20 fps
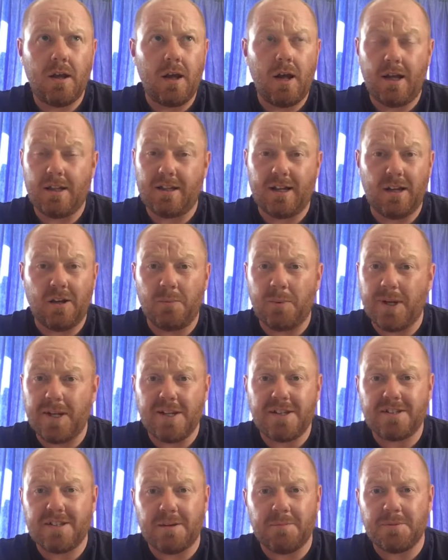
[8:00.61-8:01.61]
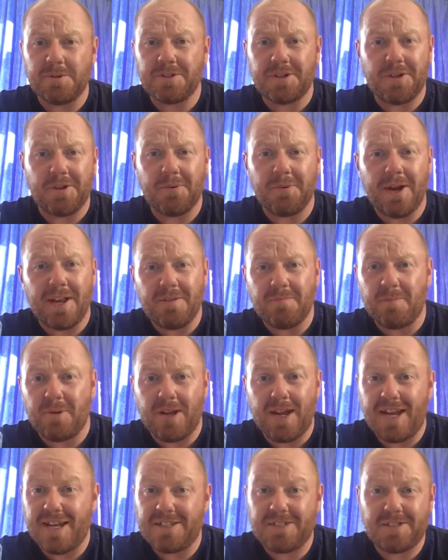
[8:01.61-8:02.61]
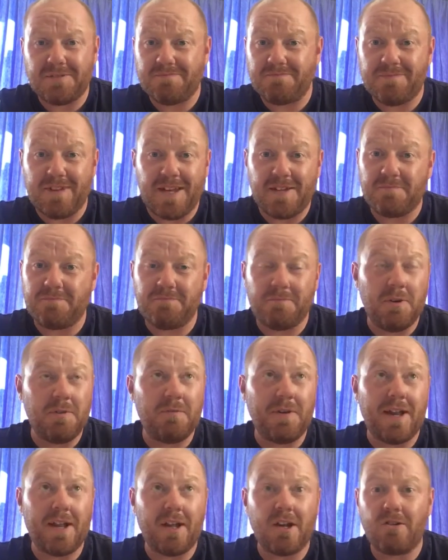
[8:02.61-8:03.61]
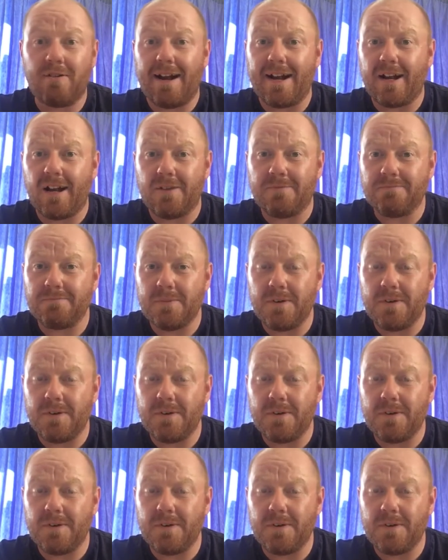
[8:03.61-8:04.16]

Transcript: I don't know when this summer's going to end, but we've had a cracker.